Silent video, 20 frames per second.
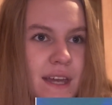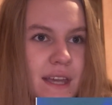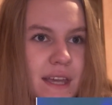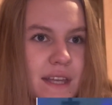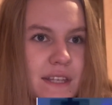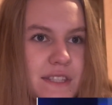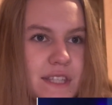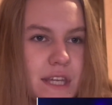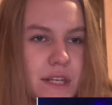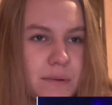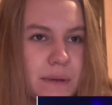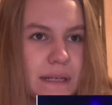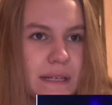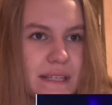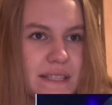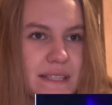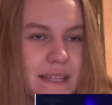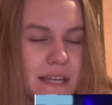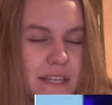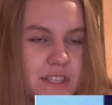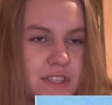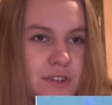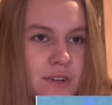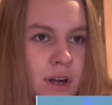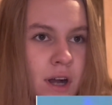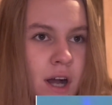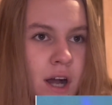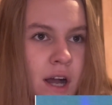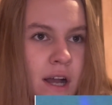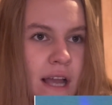Continuing to stay
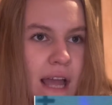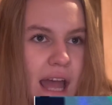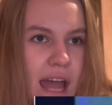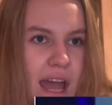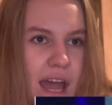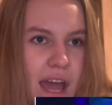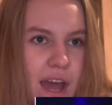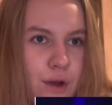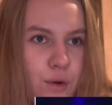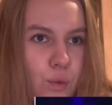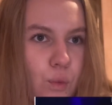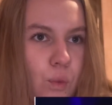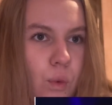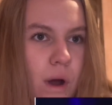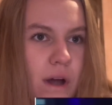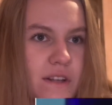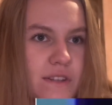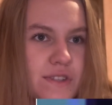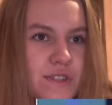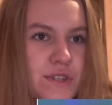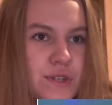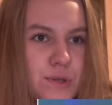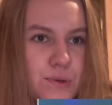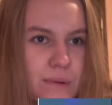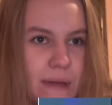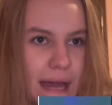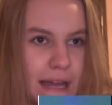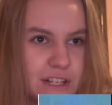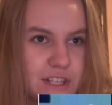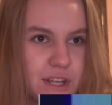strong, and 1-2
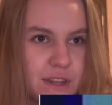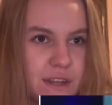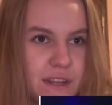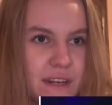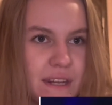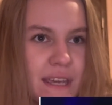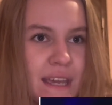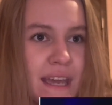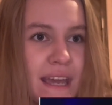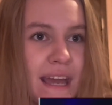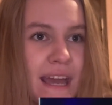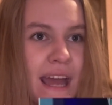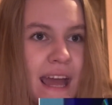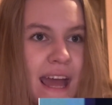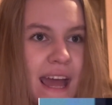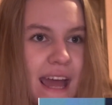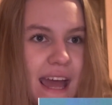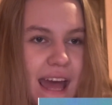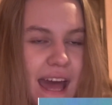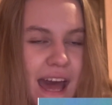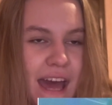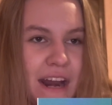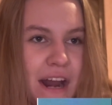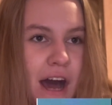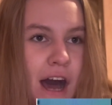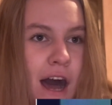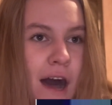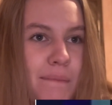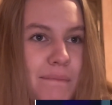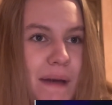catch on the knee, and
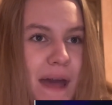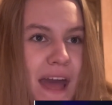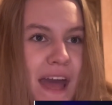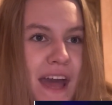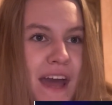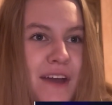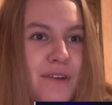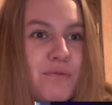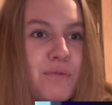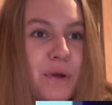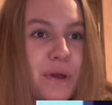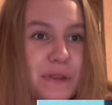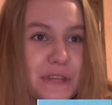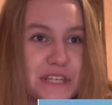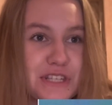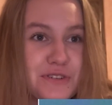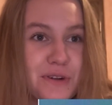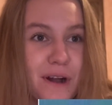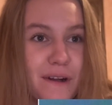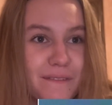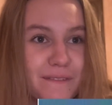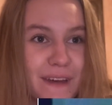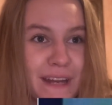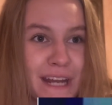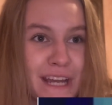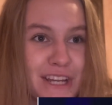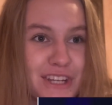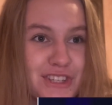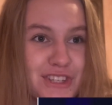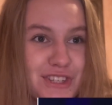up, and really strong
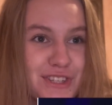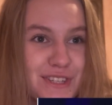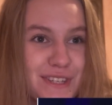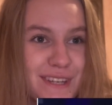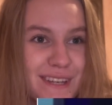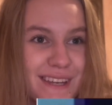finish.